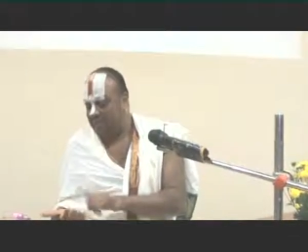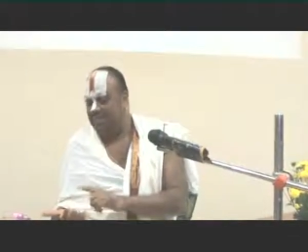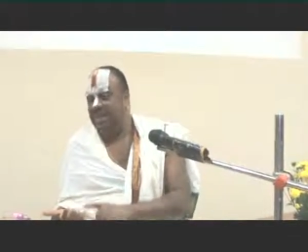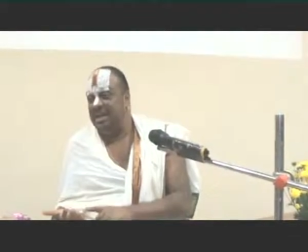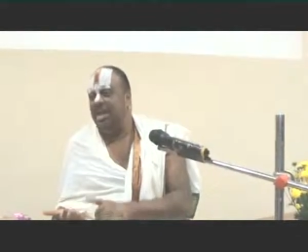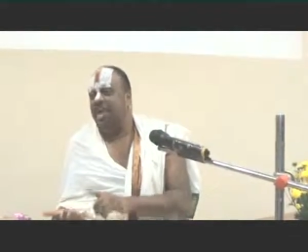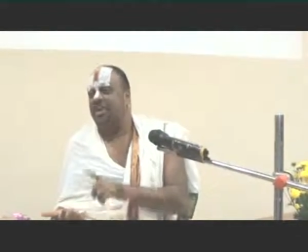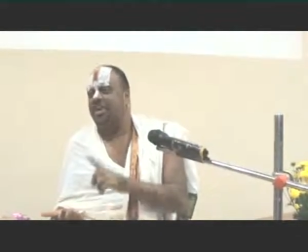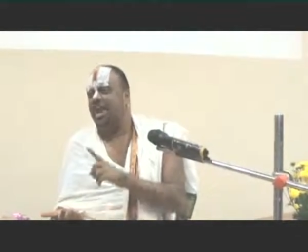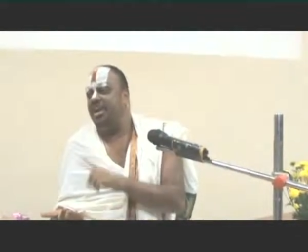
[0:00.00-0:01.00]
Third
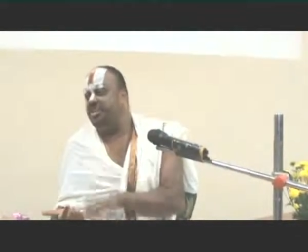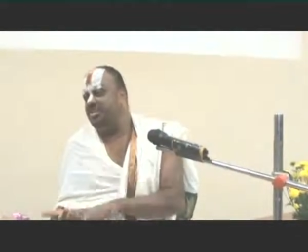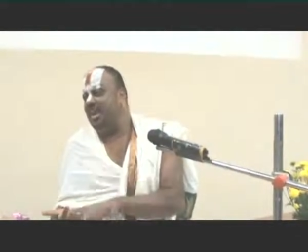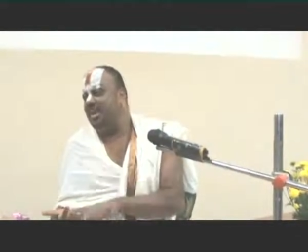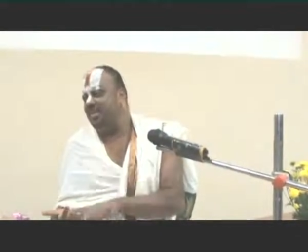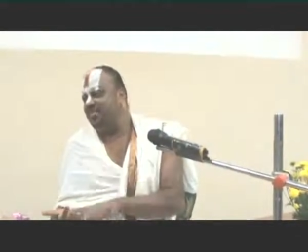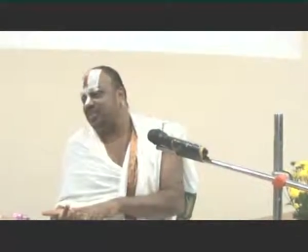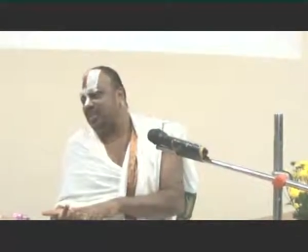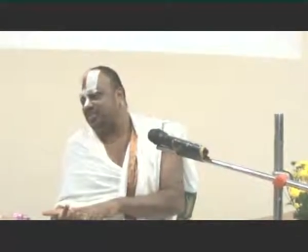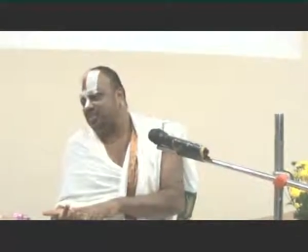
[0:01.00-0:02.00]
thing, traditional
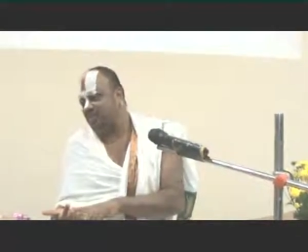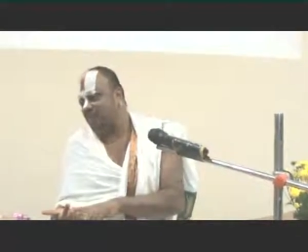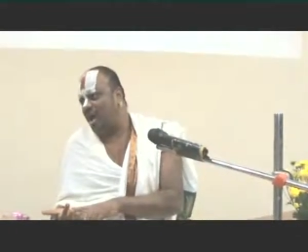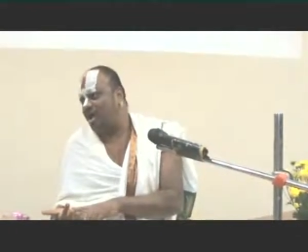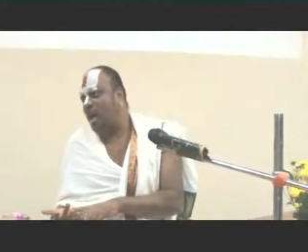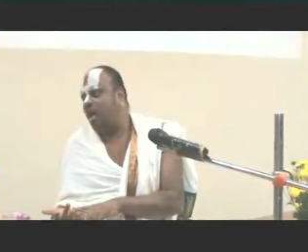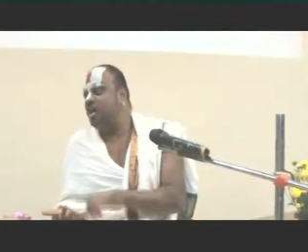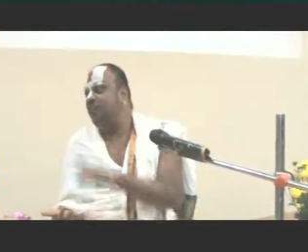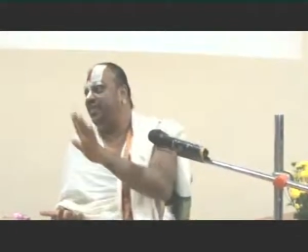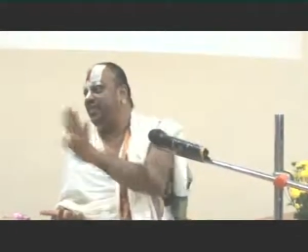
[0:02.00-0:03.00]
exercises for
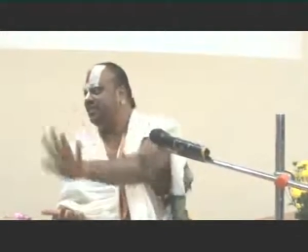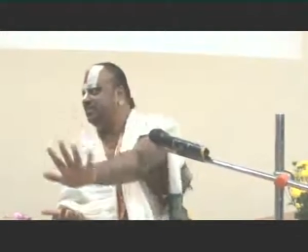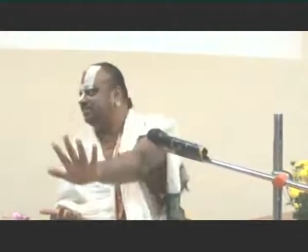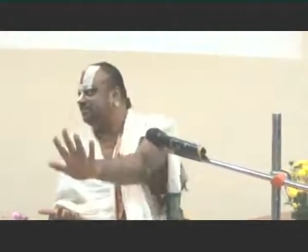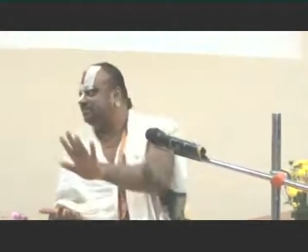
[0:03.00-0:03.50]
cognifit.